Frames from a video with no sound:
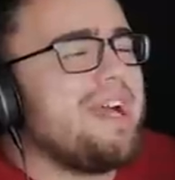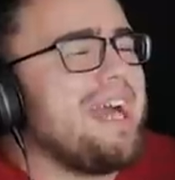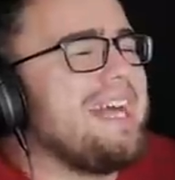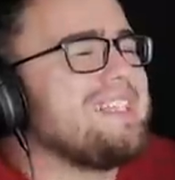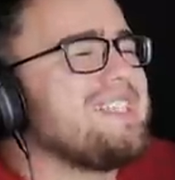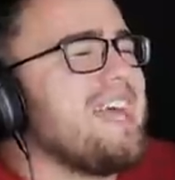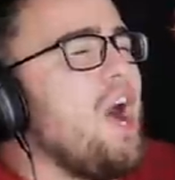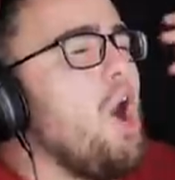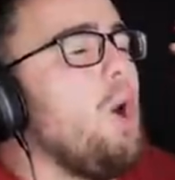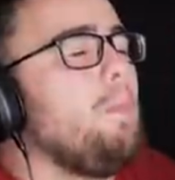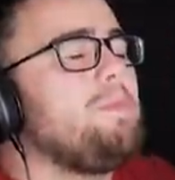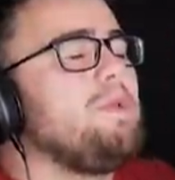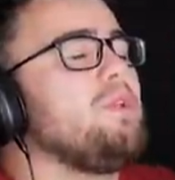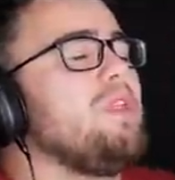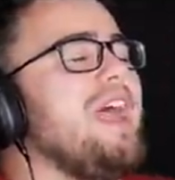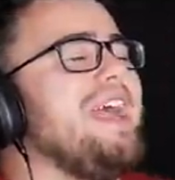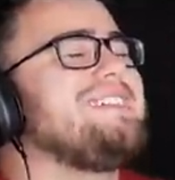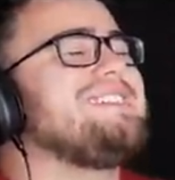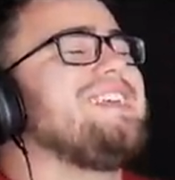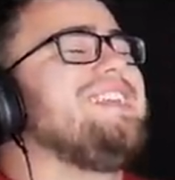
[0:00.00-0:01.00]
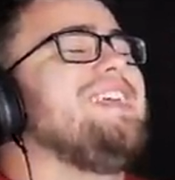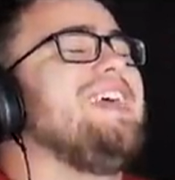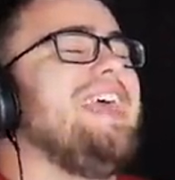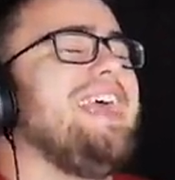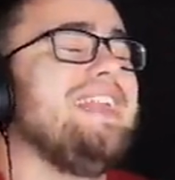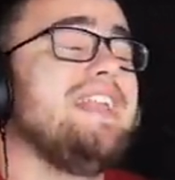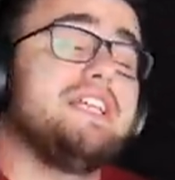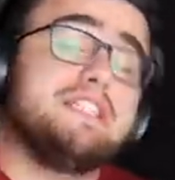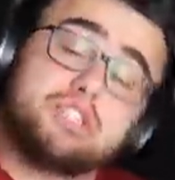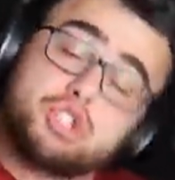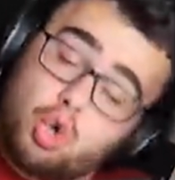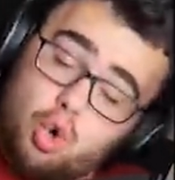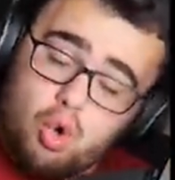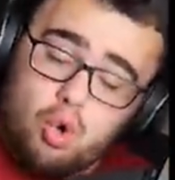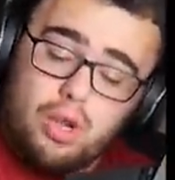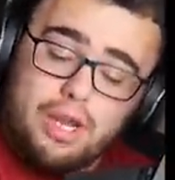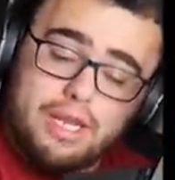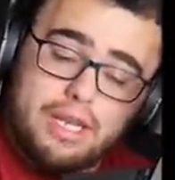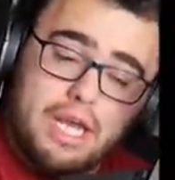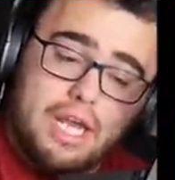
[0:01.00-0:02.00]
Guys, I hope you liked and, and,
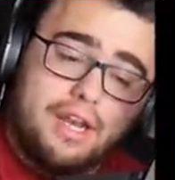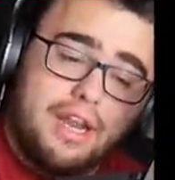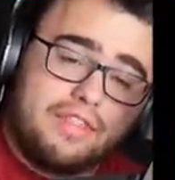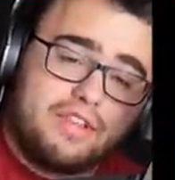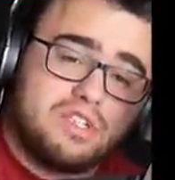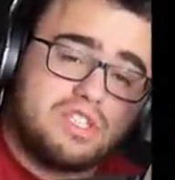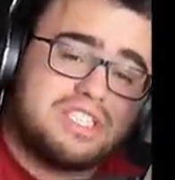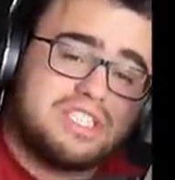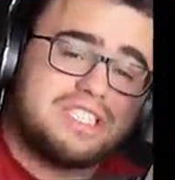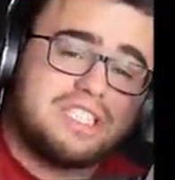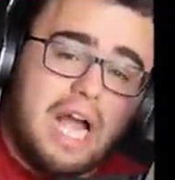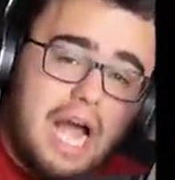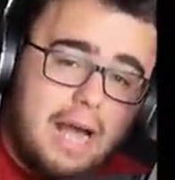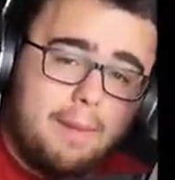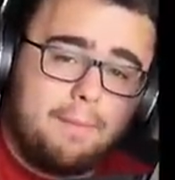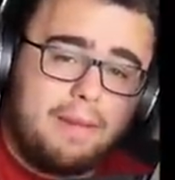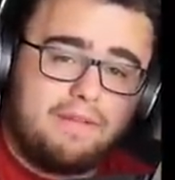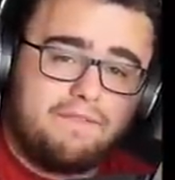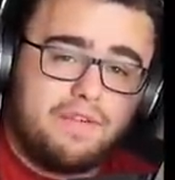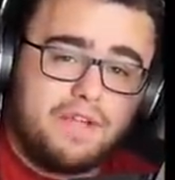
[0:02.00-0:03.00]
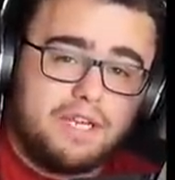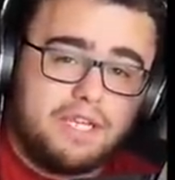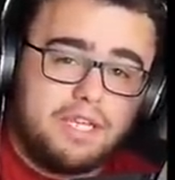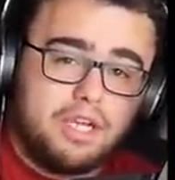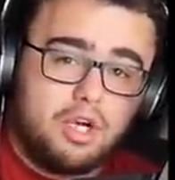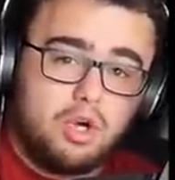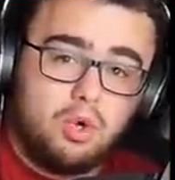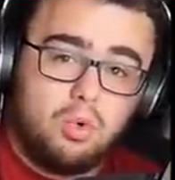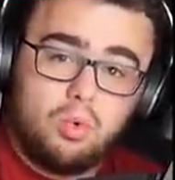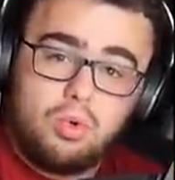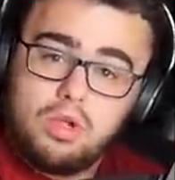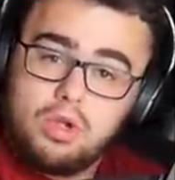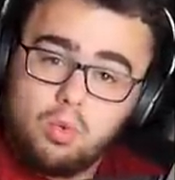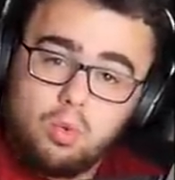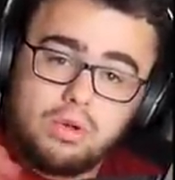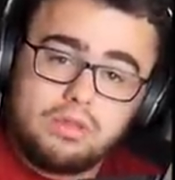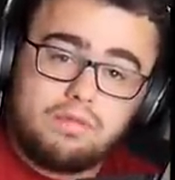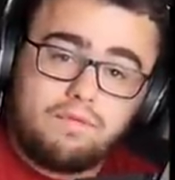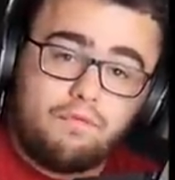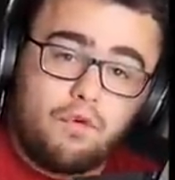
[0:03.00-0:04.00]
enjoyed another zombie video
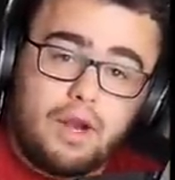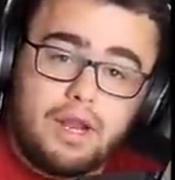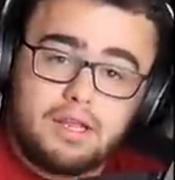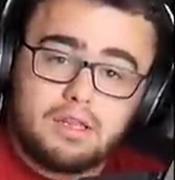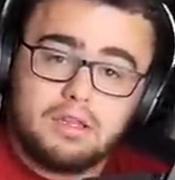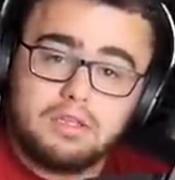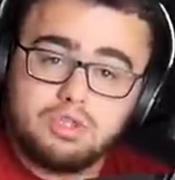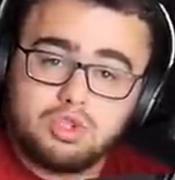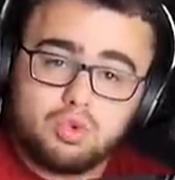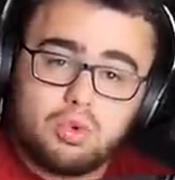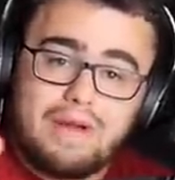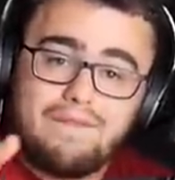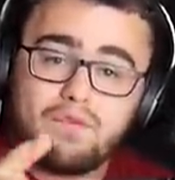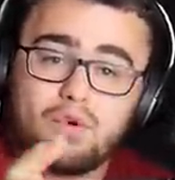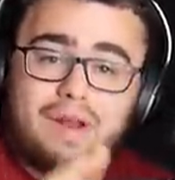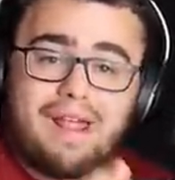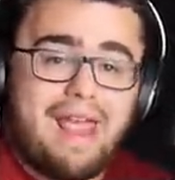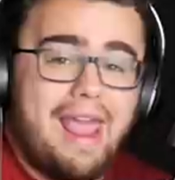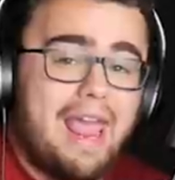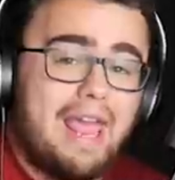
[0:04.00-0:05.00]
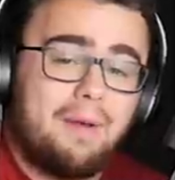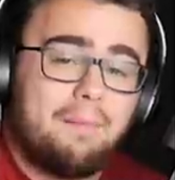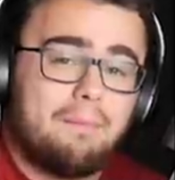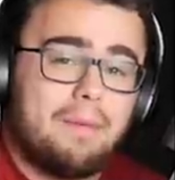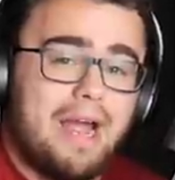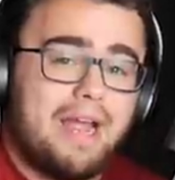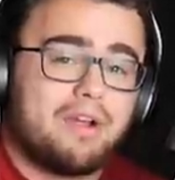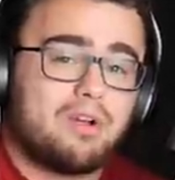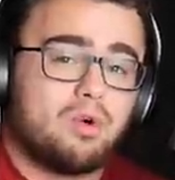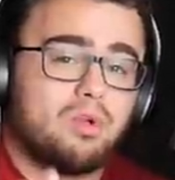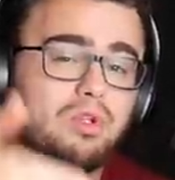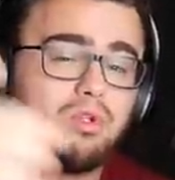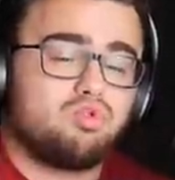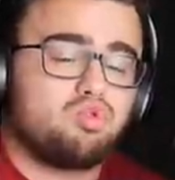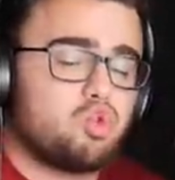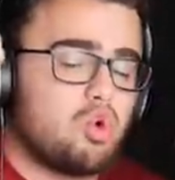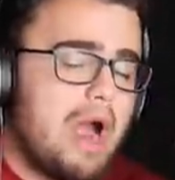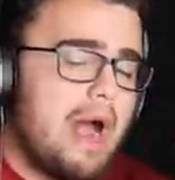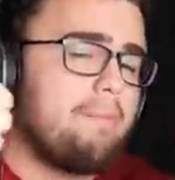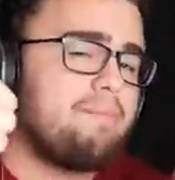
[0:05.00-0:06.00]
with Franklin, Trevor, and Michael.
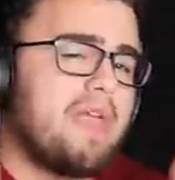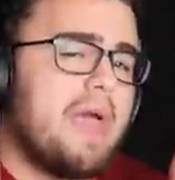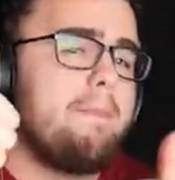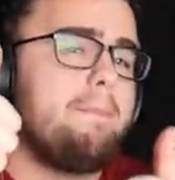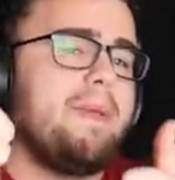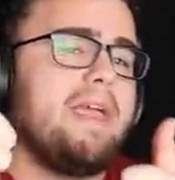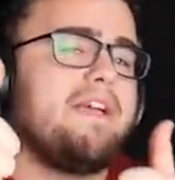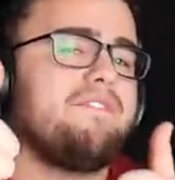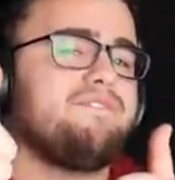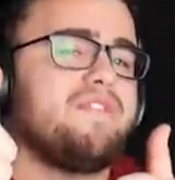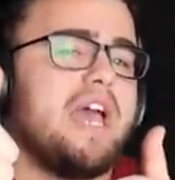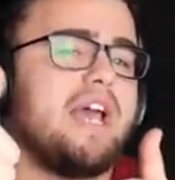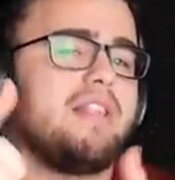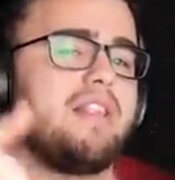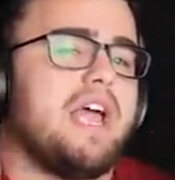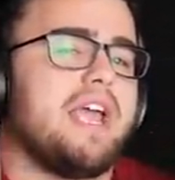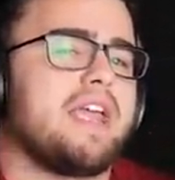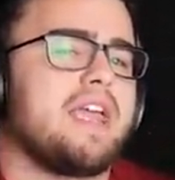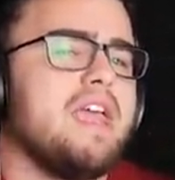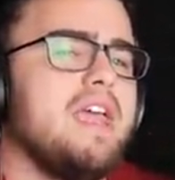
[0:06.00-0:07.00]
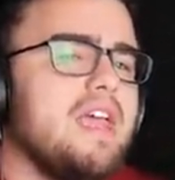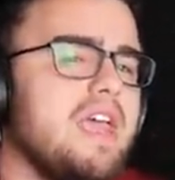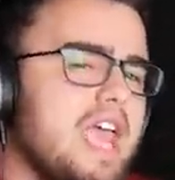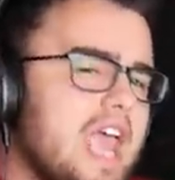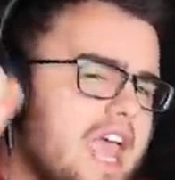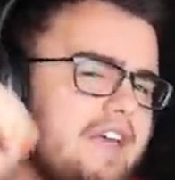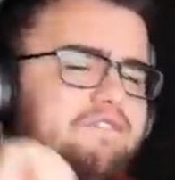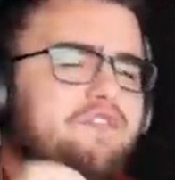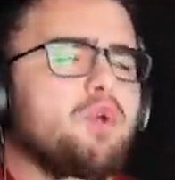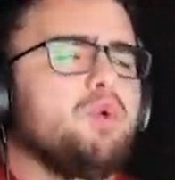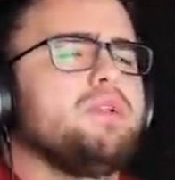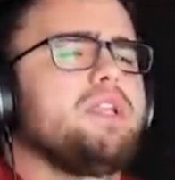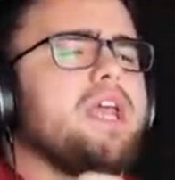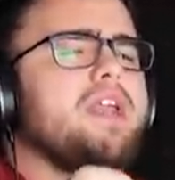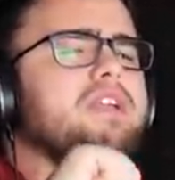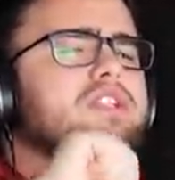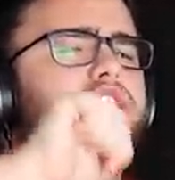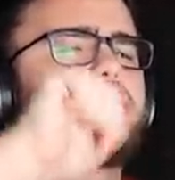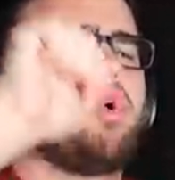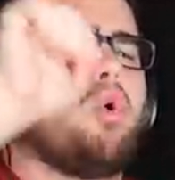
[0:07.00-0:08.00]
Drop that big fat like if you
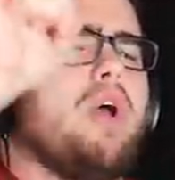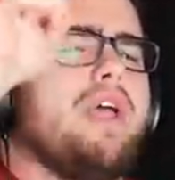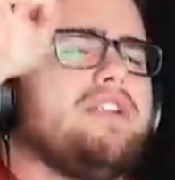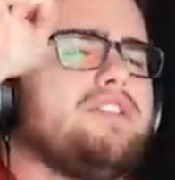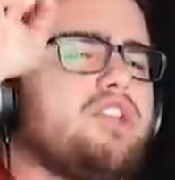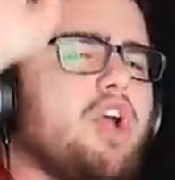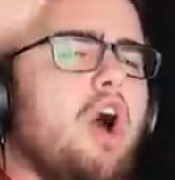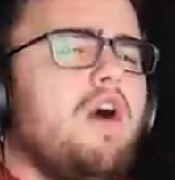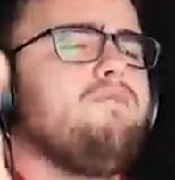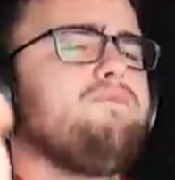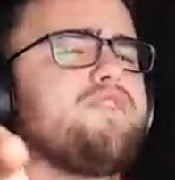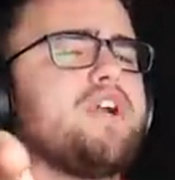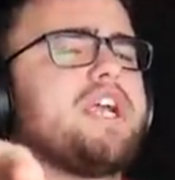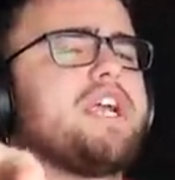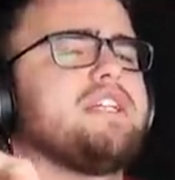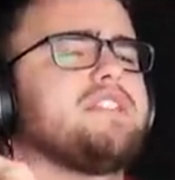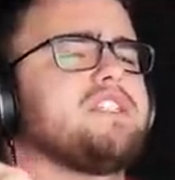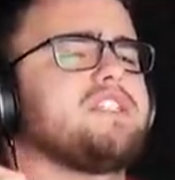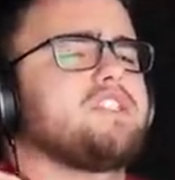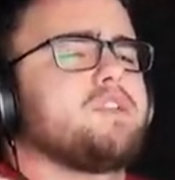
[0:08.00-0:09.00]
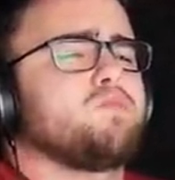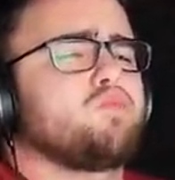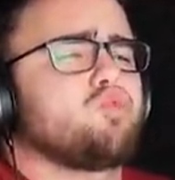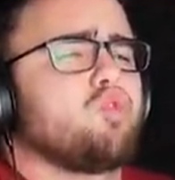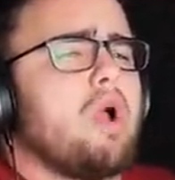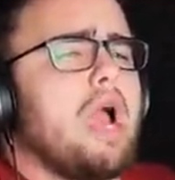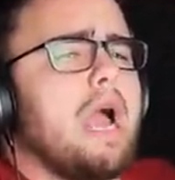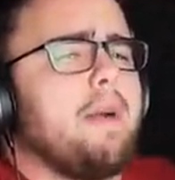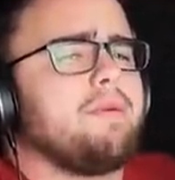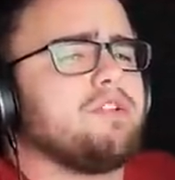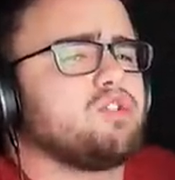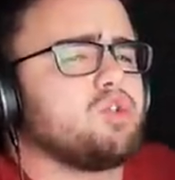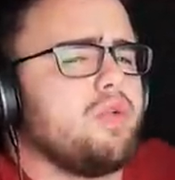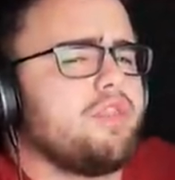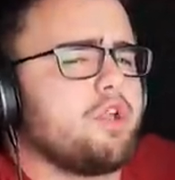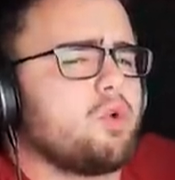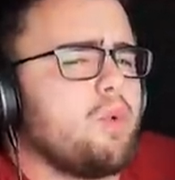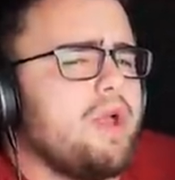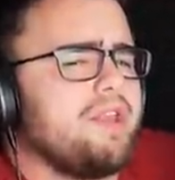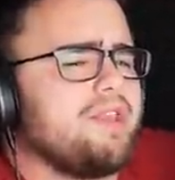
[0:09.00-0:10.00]
did enjoy it. Don't forget to subscribe and join
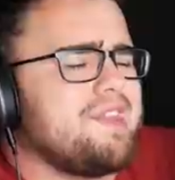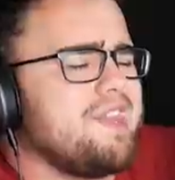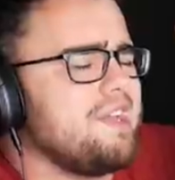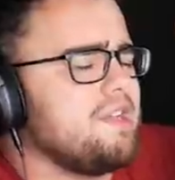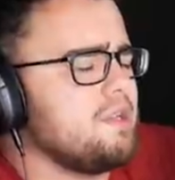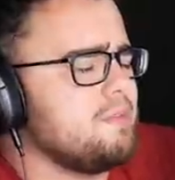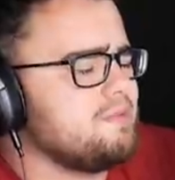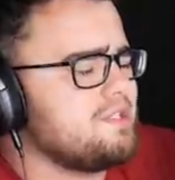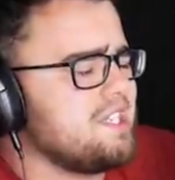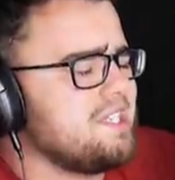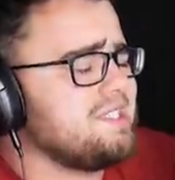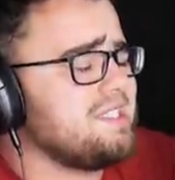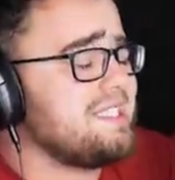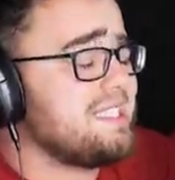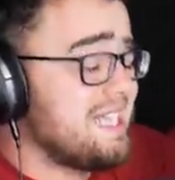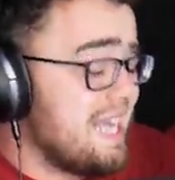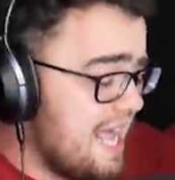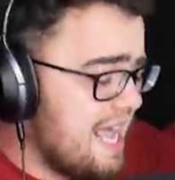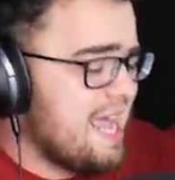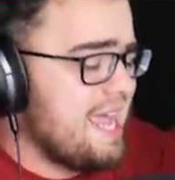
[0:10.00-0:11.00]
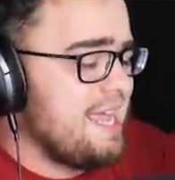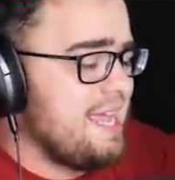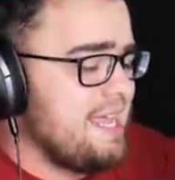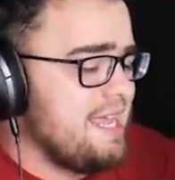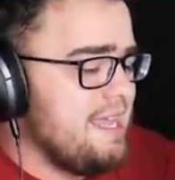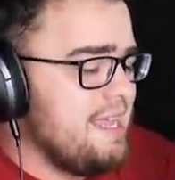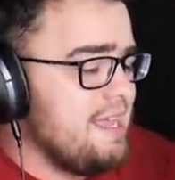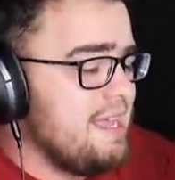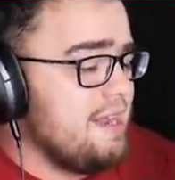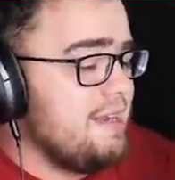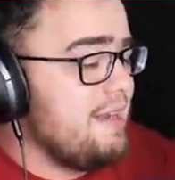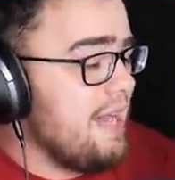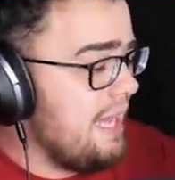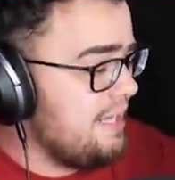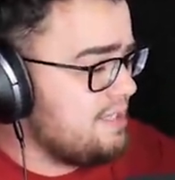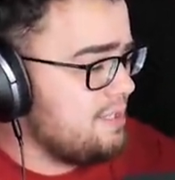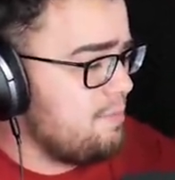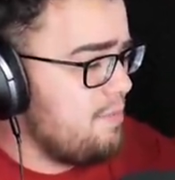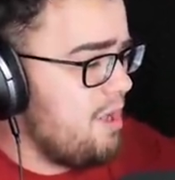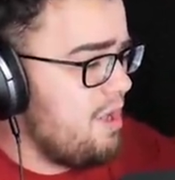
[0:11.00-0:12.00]
the Crane Kingdom today.
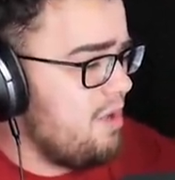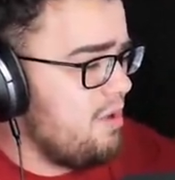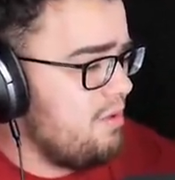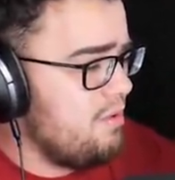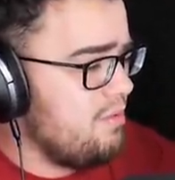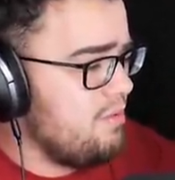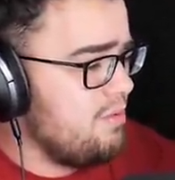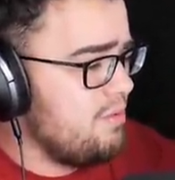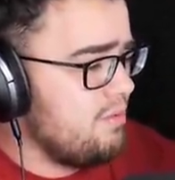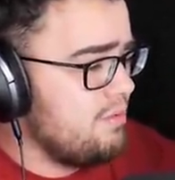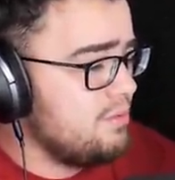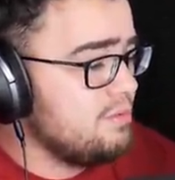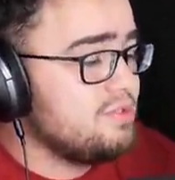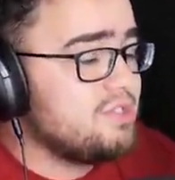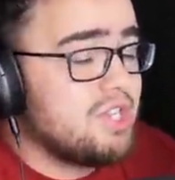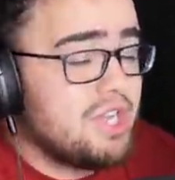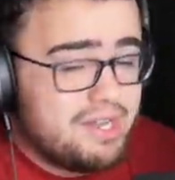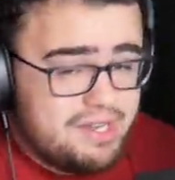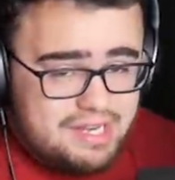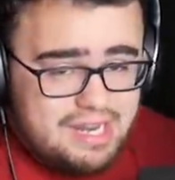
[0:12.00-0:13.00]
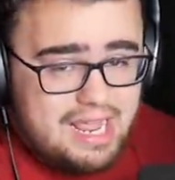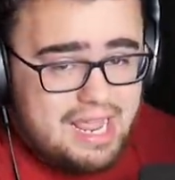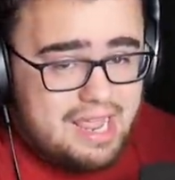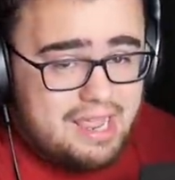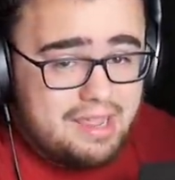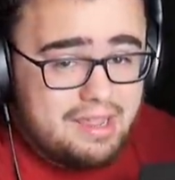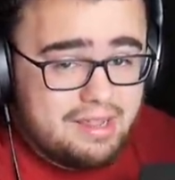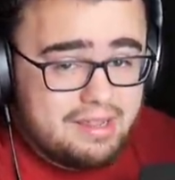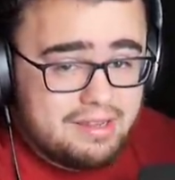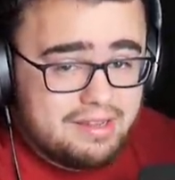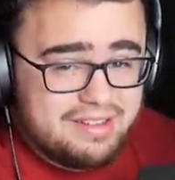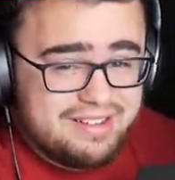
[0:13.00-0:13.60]
Not tomorrow. Today.